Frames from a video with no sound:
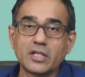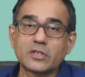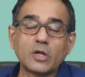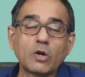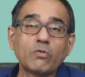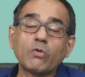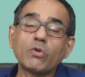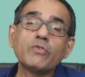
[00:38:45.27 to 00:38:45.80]

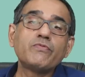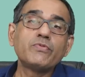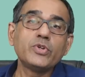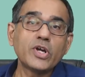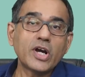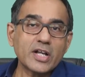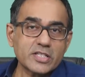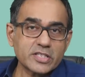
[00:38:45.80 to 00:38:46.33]
Now, if
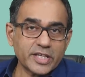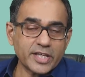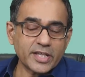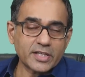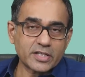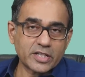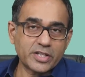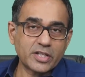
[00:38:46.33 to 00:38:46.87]
you are
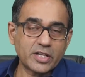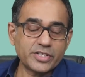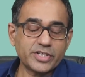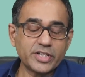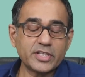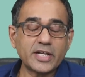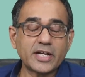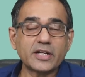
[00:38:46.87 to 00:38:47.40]
saying,
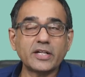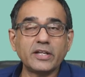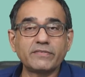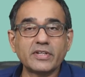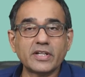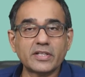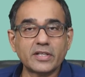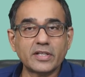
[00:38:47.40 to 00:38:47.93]
Sridharji, that if
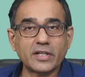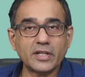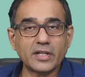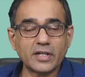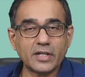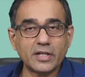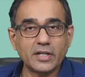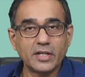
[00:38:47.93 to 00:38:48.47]
the
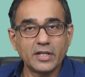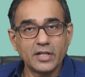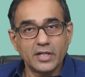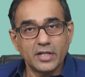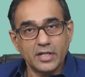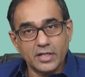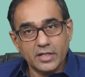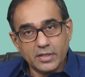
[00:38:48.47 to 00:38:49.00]

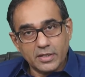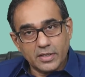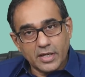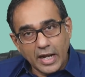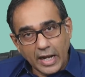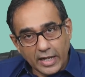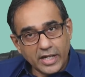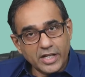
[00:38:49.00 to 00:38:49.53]

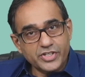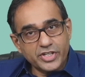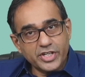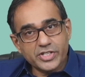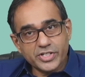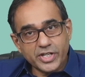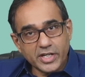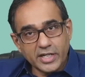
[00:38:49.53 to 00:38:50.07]
higher
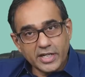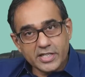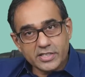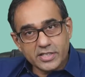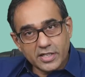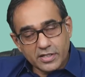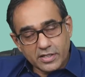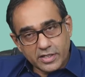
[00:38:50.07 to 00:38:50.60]
GST
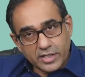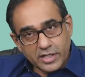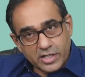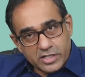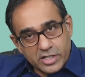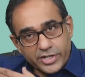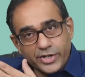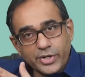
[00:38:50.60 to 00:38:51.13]
collection is
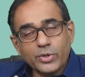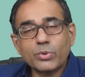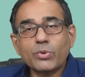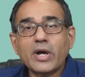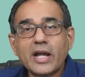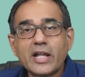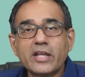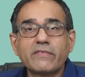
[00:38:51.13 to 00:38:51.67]
resulting into
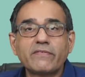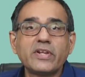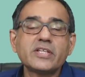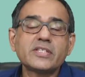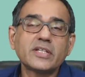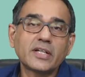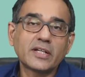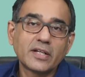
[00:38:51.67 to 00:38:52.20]
higher
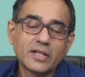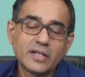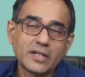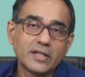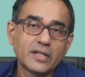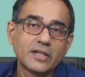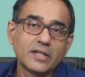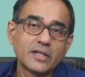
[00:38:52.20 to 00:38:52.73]
inflation,
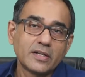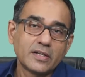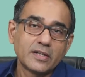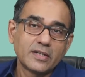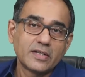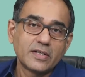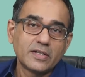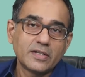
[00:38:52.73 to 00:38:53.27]

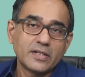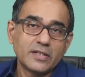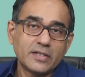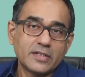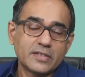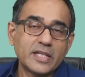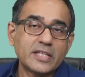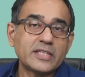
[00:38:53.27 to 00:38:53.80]

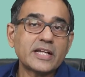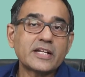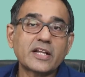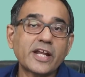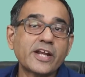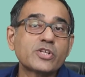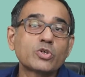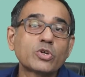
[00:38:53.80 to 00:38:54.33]
then that
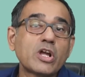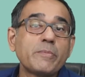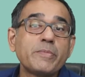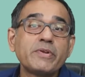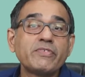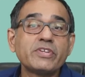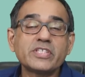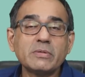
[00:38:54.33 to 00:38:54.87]
trend should have
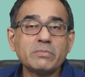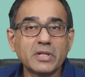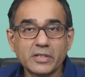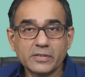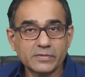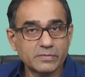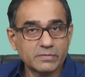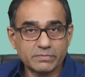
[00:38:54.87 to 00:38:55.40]
been visible.
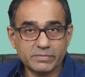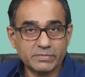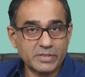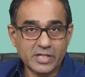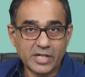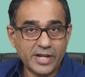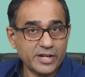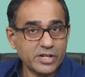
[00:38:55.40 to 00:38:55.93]

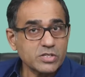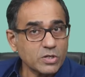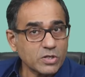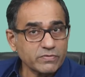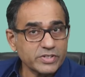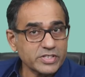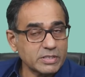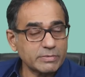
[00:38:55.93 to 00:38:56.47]
But trend is not
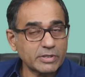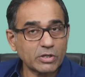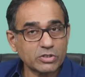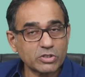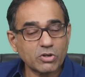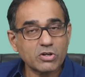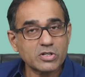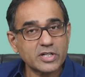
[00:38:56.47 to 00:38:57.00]
visible. On
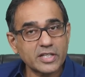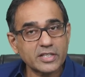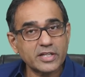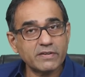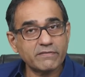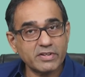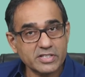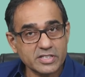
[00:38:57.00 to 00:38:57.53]
the contrary, the
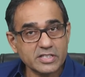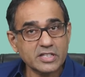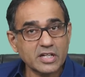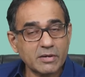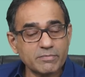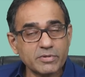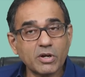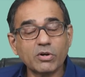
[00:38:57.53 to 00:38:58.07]
inflation has
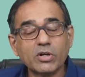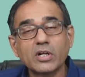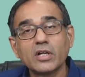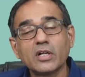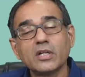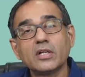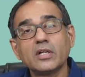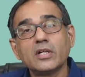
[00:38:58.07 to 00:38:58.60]
come down.
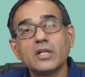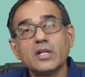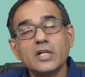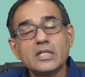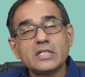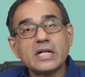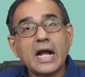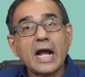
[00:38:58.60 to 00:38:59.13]

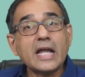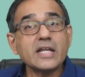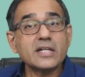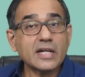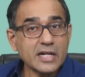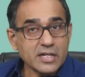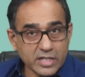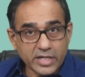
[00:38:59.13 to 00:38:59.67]
I can't